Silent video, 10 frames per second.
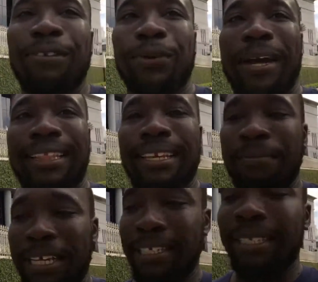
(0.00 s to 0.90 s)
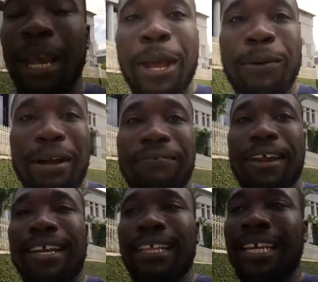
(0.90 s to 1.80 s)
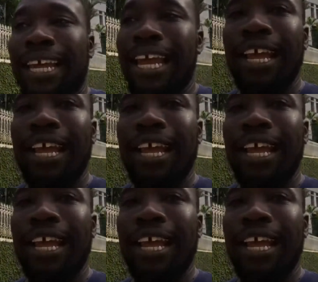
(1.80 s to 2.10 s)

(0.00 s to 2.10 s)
you out there because, quite frankly,